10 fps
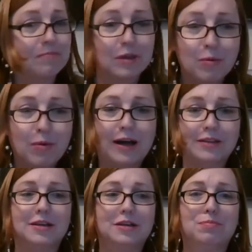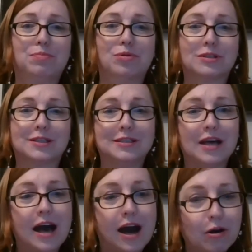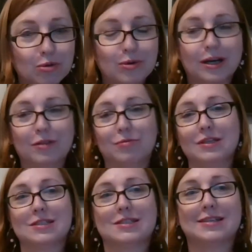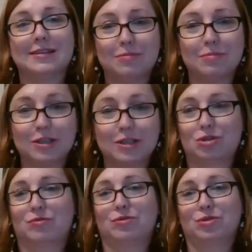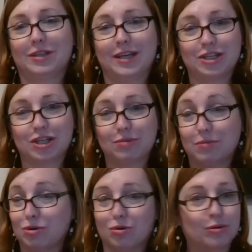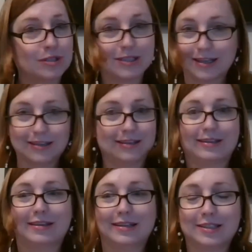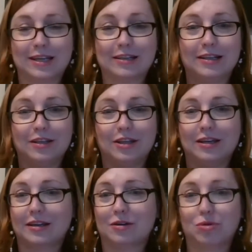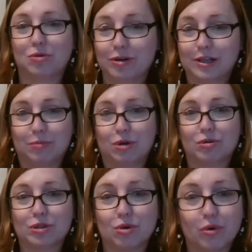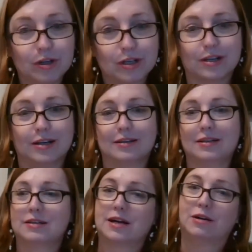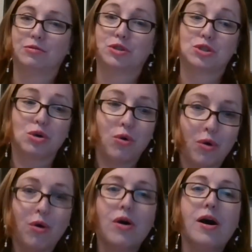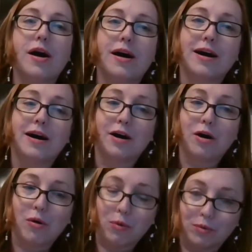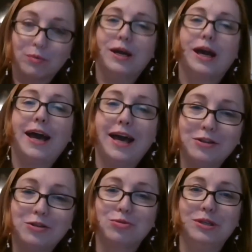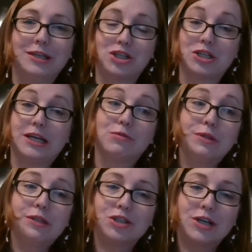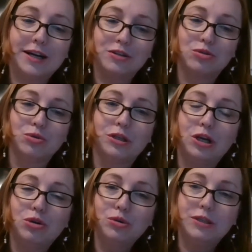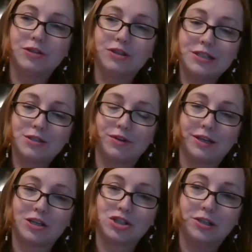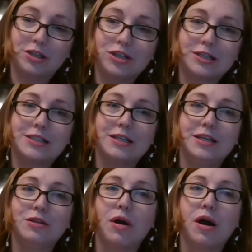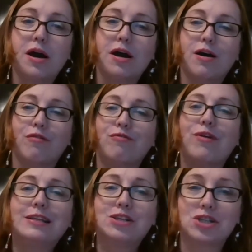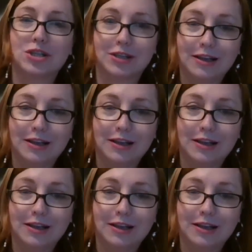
One important, how to convince the Ministry of Education, because exactly the curriculum was overcrowded. So we had to negotiate. We tried to include this financial literacy in functional